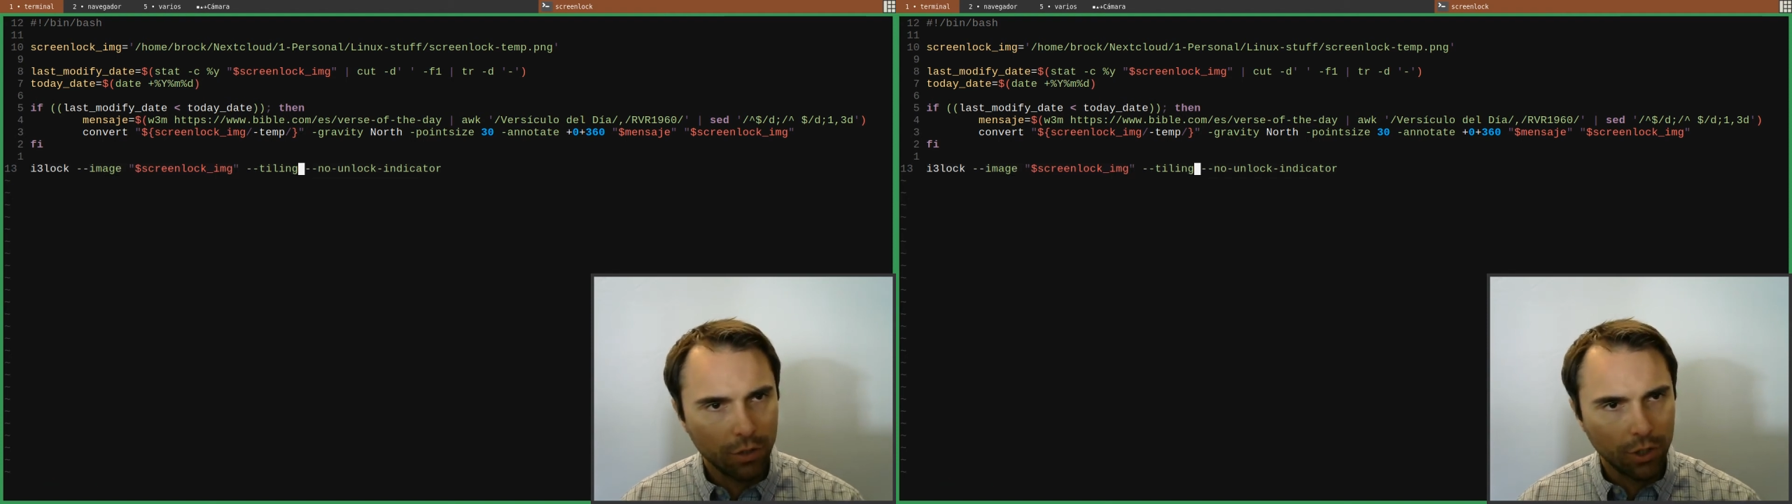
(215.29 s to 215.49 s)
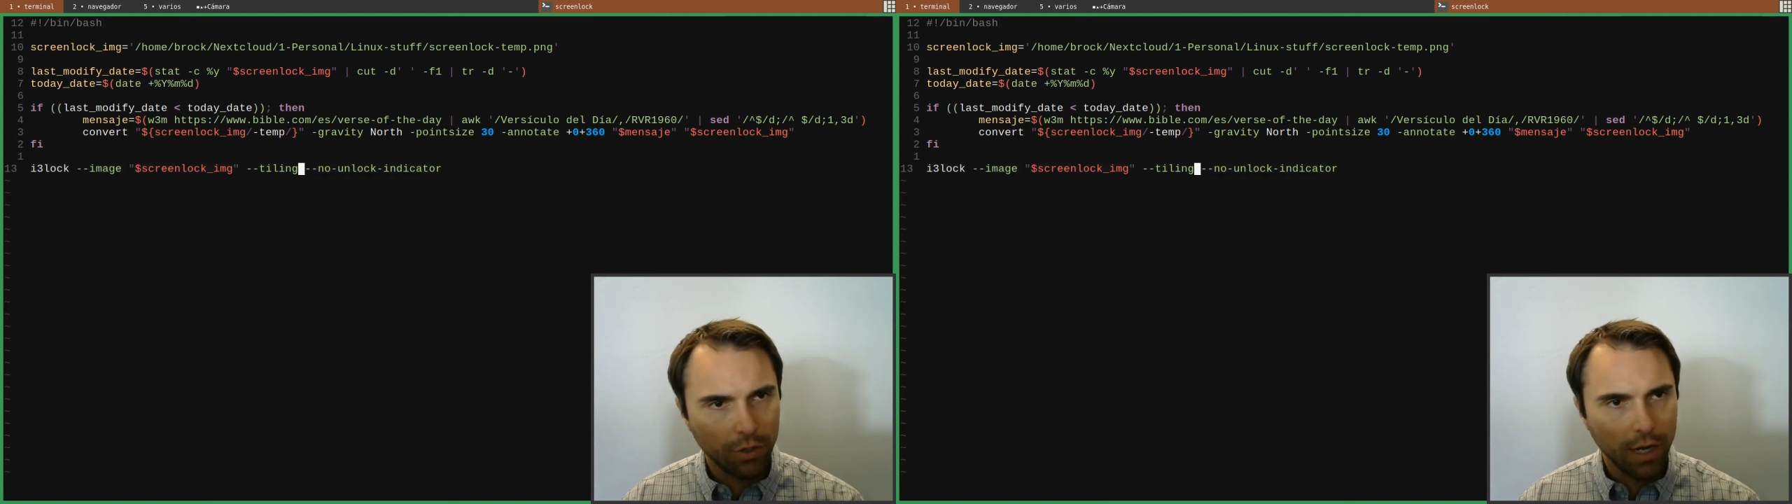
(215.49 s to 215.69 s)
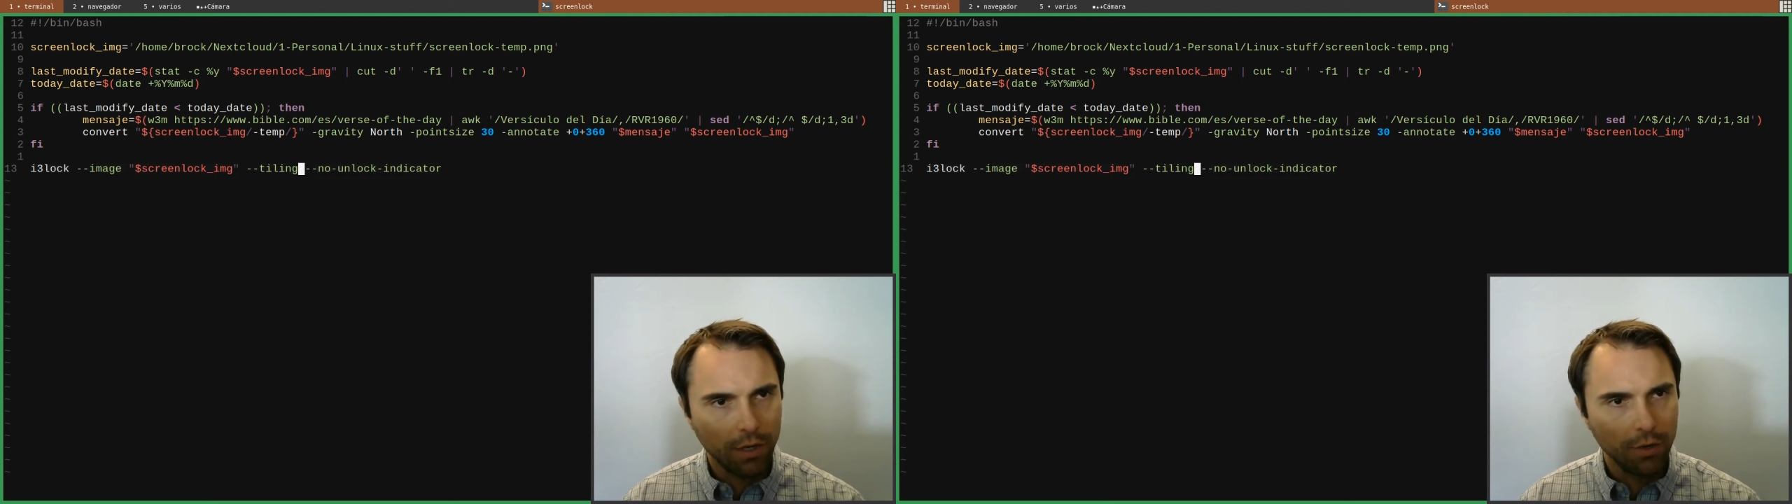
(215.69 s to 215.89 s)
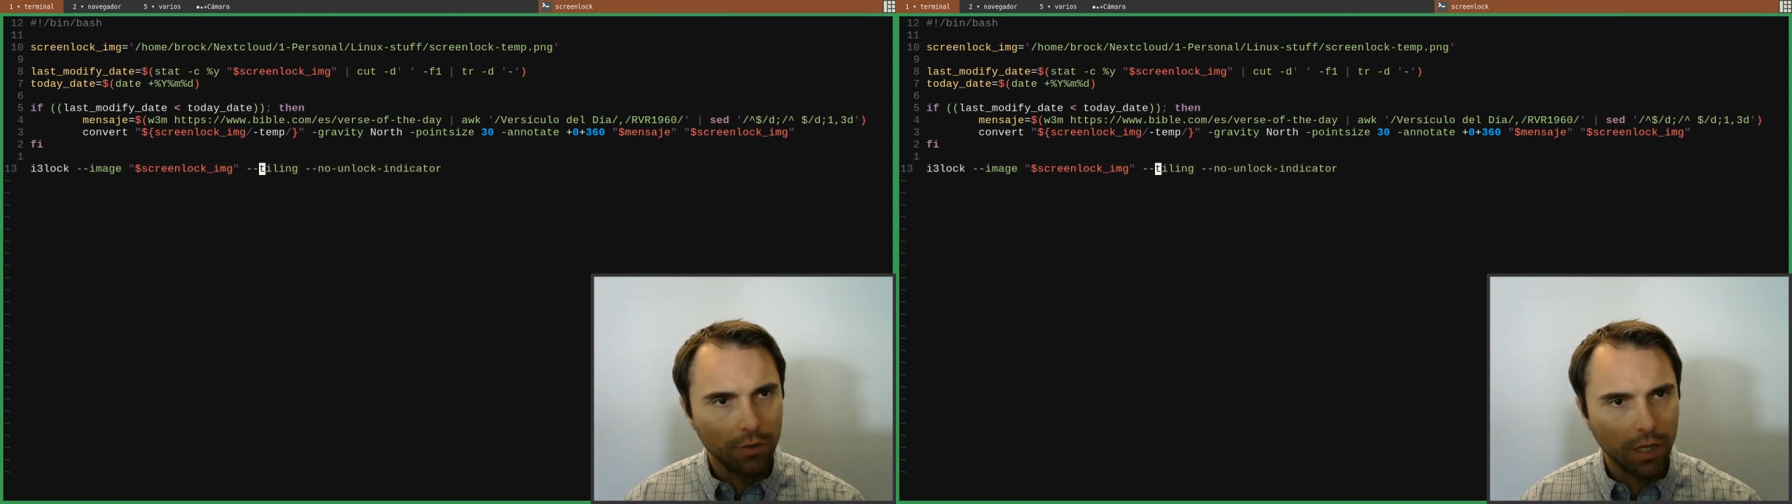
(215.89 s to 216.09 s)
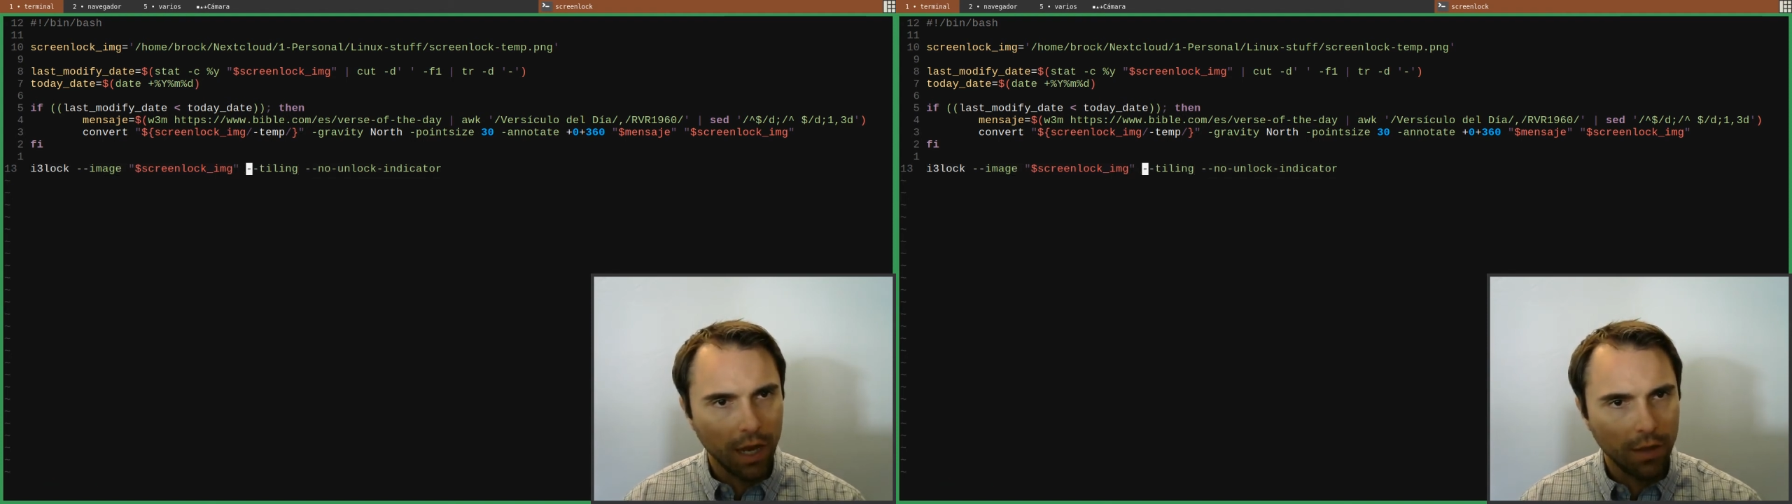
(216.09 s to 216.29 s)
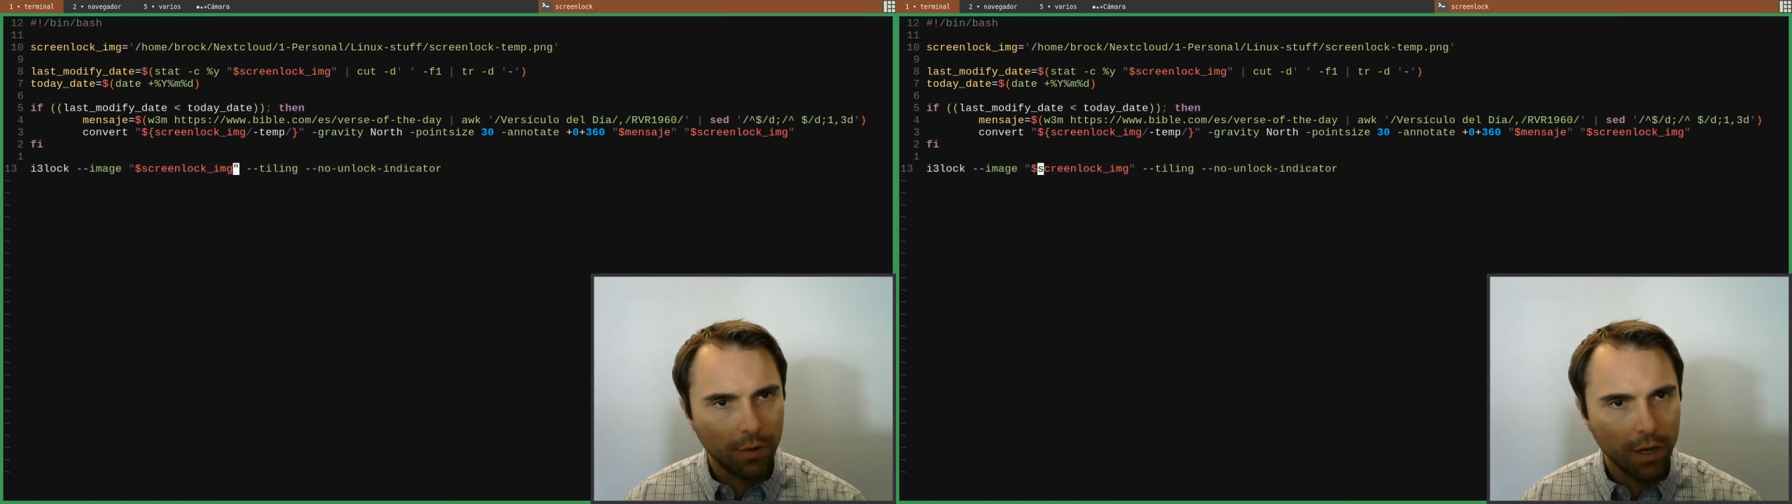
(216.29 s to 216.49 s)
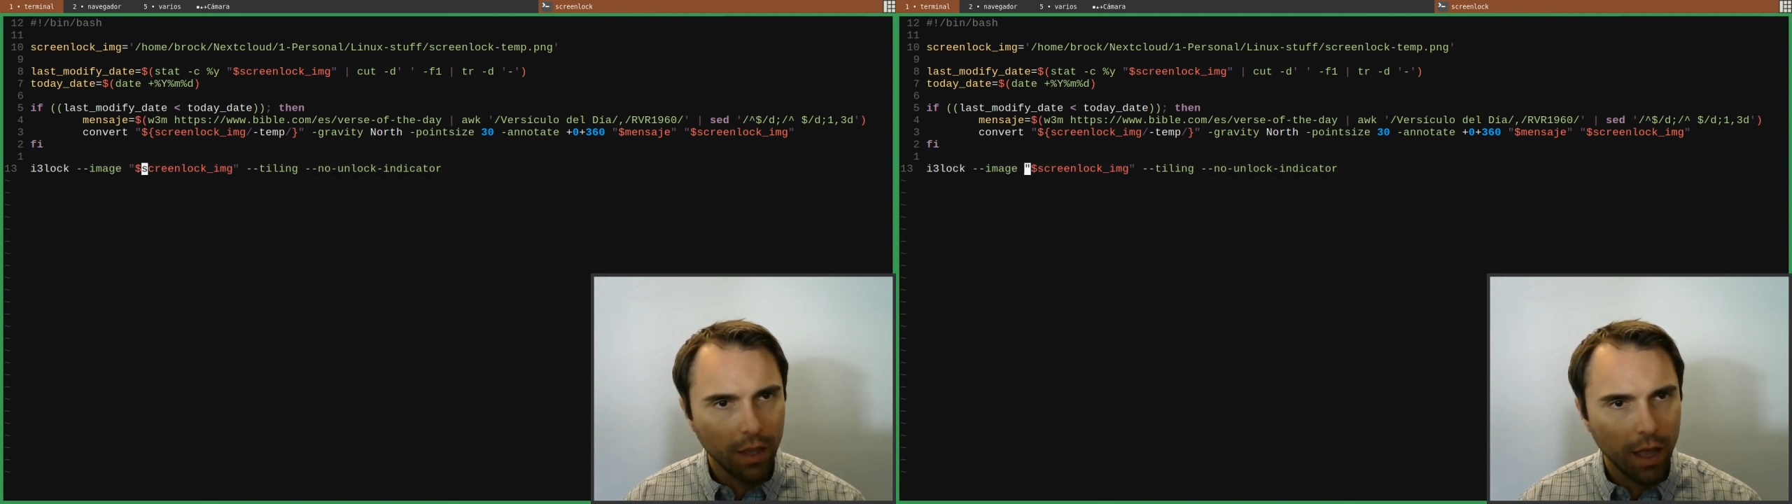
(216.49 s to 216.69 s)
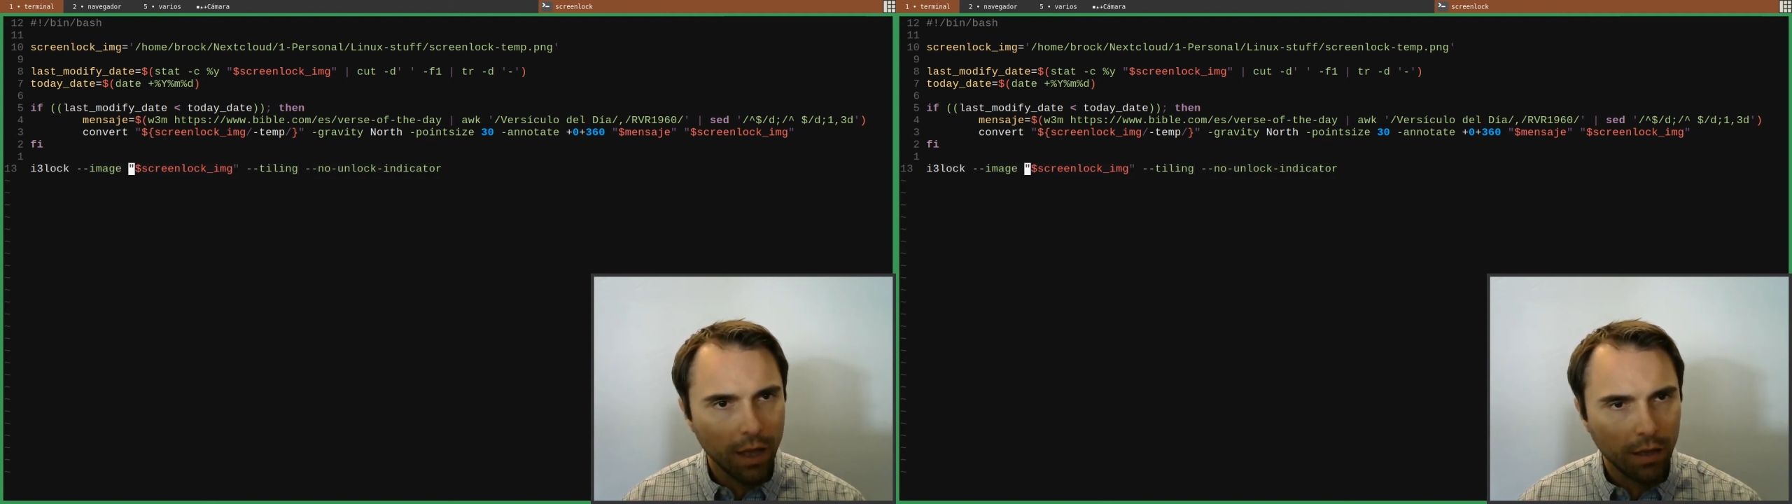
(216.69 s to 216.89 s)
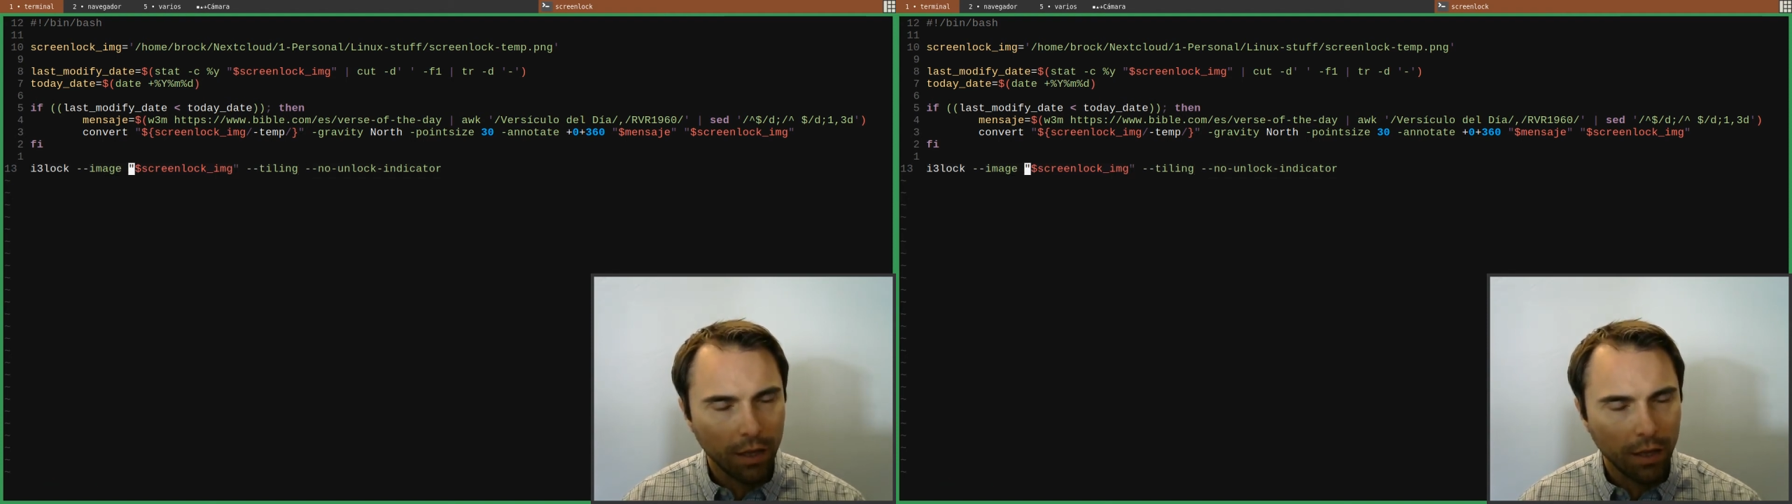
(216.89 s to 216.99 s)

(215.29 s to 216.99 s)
straight to using i3 lock.